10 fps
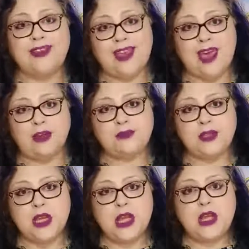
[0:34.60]
Yeah.
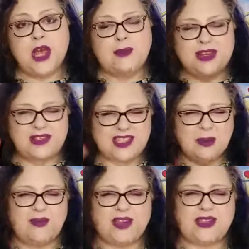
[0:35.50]
I mean,
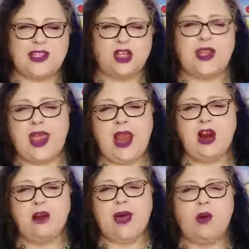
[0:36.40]
some of us still
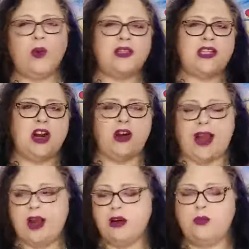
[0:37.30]
care about what's in our
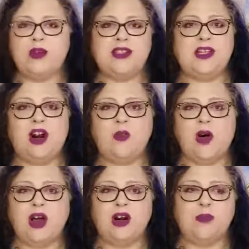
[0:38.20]
air and what's in our
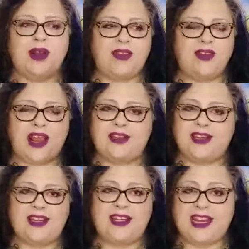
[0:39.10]
water, but
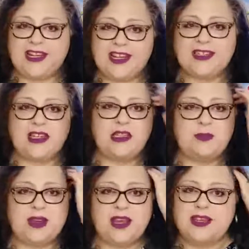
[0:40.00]
evidently he
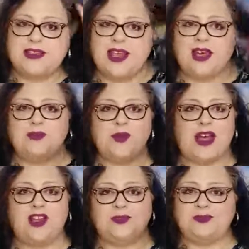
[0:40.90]
doesn't because, uh,
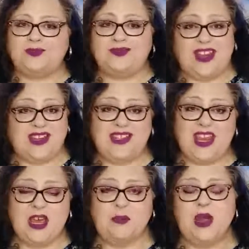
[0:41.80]
well, he's
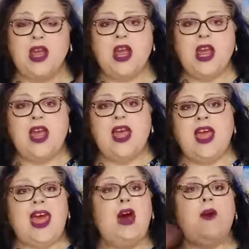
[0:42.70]
him.
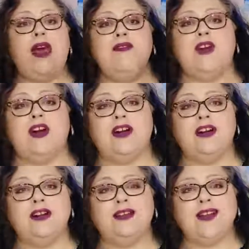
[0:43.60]

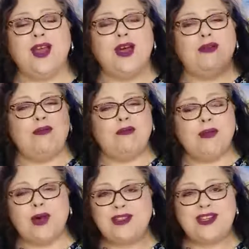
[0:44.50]
However,
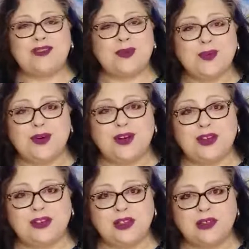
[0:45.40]
most of the
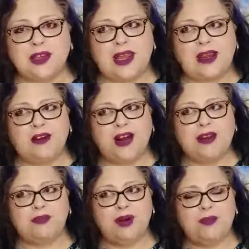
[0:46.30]
world, a
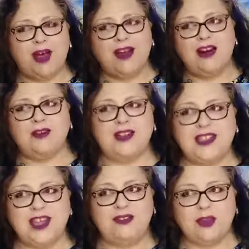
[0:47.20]
great
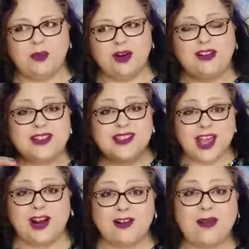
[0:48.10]
preponderance of the world, does
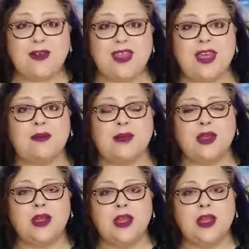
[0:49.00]
not agree with him.